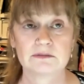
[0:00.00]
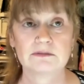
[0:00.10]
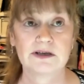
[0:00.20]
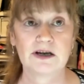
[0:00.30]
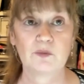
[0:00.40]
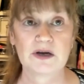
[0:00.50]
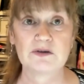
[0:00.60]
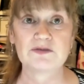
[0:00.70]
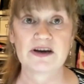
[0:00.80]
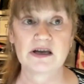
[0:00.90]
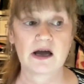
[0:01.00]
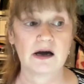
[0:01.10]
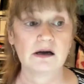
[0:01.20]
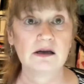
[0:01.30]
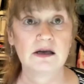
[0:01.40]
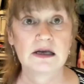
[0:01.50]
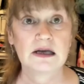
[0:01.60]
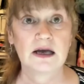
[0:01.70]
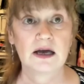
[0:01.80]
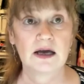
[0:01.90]
you know, when I was very young.
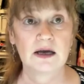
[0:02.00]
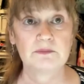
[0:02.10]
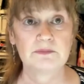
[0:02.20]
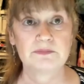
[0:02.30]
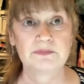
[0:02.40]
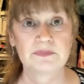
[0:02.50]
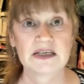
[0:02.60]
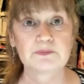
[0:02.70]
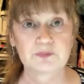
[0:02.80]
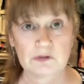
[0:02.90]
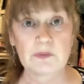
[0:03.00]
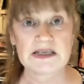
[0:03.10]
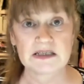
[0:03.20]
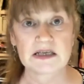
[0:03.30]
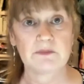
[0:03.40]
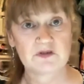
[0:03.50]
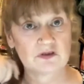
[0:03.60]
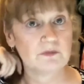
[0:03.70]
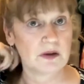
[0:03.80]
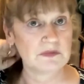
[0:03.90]
It probably stems
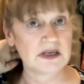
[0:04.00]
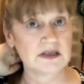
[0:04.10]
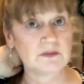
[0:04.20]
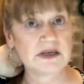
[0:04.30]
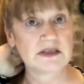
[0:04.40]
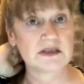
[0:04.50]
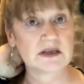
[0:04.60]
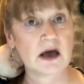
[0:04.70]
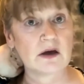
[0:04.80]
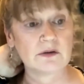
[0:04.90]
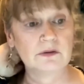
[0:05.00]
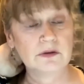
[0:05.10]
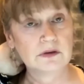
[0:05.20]
from mum teaching me to sew,